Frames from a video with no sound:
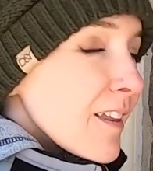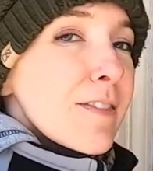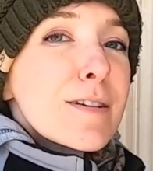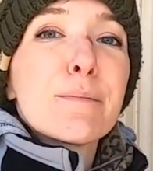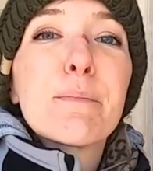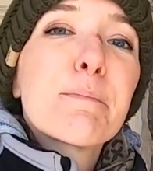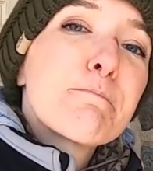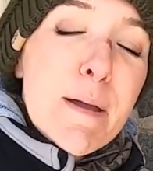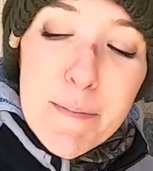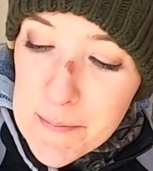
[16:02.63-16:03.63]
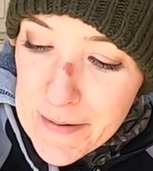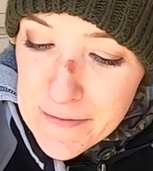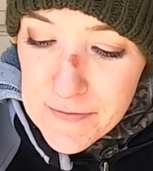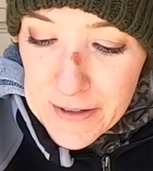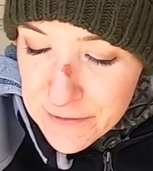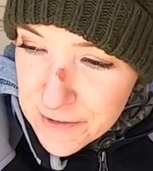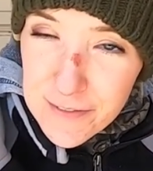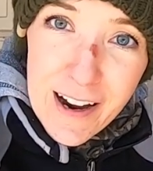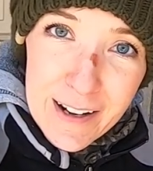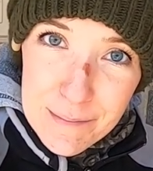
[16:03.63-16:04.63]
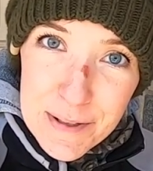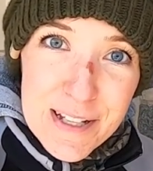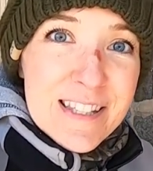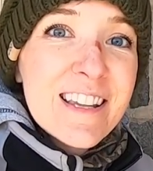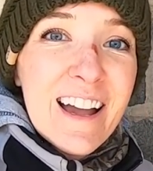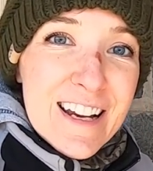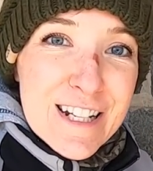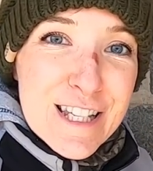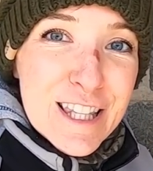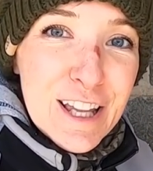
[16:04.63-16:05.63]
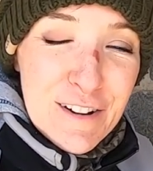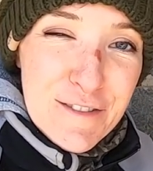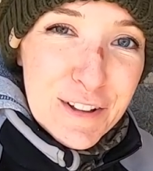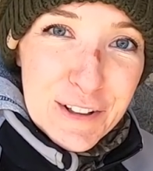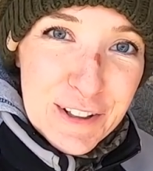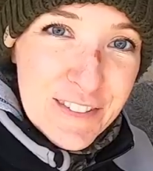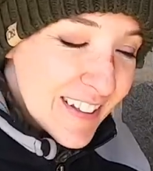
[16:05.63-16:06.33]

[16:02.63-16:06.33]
I think maybe my favorite find, because I just love the look of